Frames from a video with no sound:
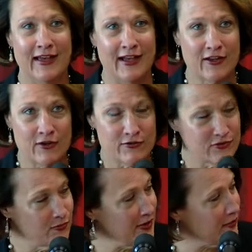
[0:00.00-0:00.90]
Uh,
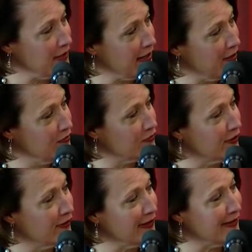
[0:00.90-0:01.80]
Coach, we thank you for
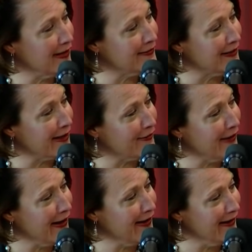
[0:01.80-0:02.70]
a great day
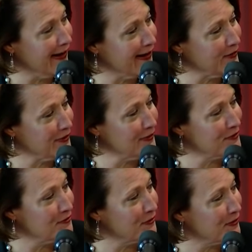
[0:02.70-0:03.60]
Saturday, and we
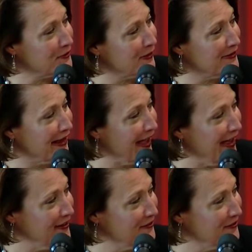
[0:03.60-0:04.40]
look forward to what's ahead.